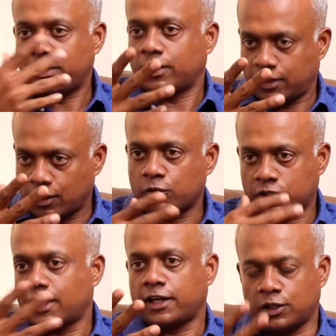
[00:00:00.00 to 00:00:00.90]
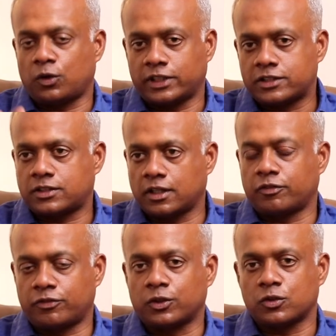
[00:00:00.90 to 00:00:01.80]
and now retired and all that
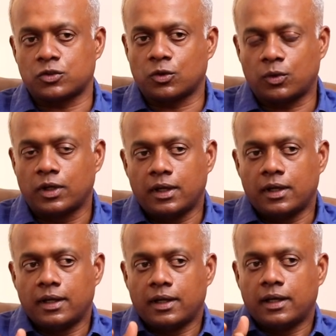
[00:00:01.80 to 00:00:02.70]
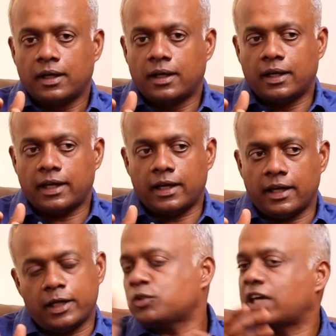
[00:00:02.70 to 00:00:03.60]
stuff, you know. So
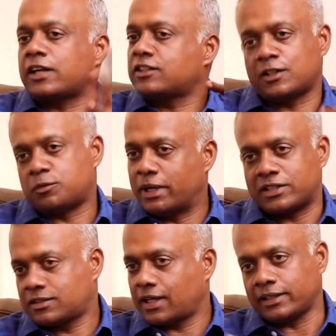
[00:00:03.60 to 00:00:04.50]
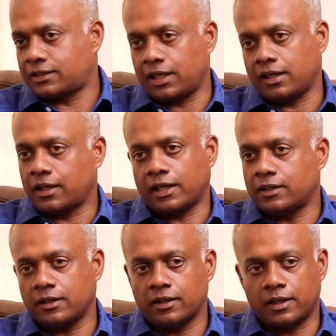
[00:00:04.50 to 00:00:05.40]
it was Harris at his best, I think.
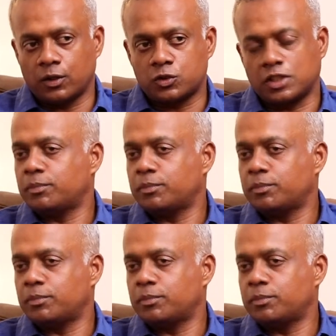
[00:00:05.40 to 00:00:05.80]
And, you know,